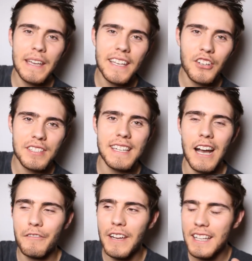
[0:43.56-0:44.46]
Be
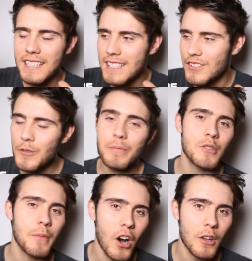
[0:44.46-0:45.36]
yourself. Now this is super,
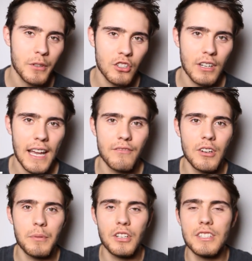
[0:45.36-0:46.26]
super hard when you're on
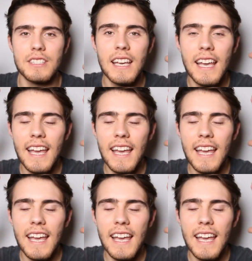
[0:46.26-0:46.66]
camera because